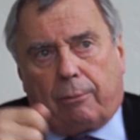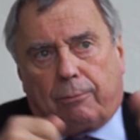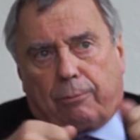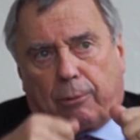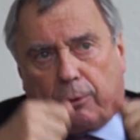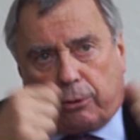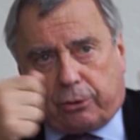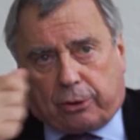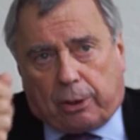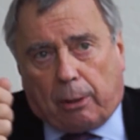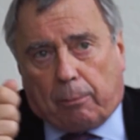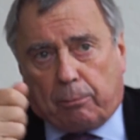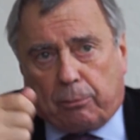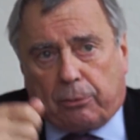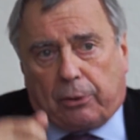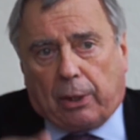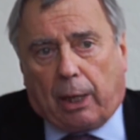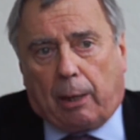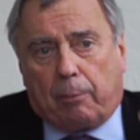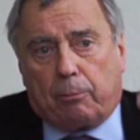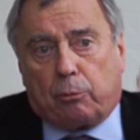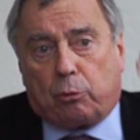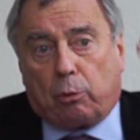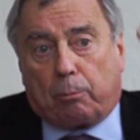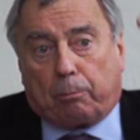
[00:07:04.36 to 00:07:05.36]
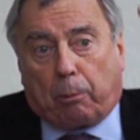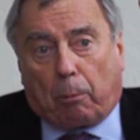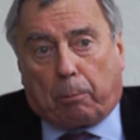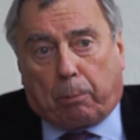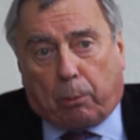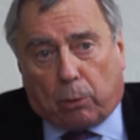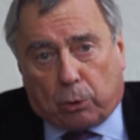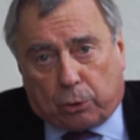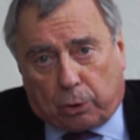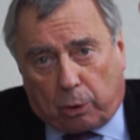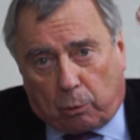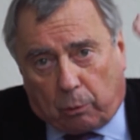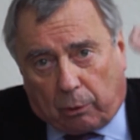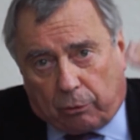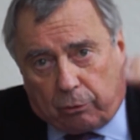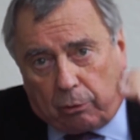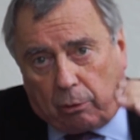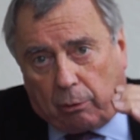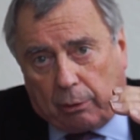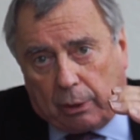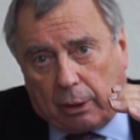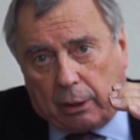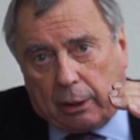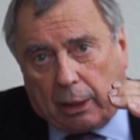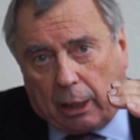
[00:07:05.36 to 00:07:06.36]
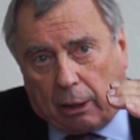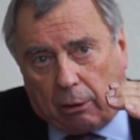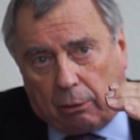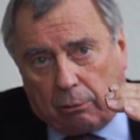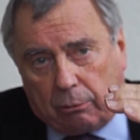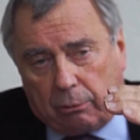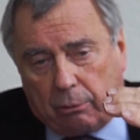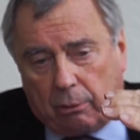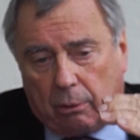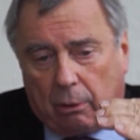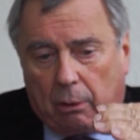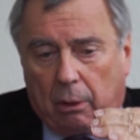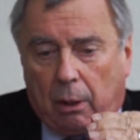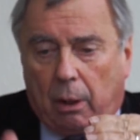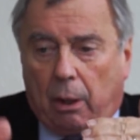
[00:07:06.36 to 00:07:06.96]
for some time, the proportion was going down.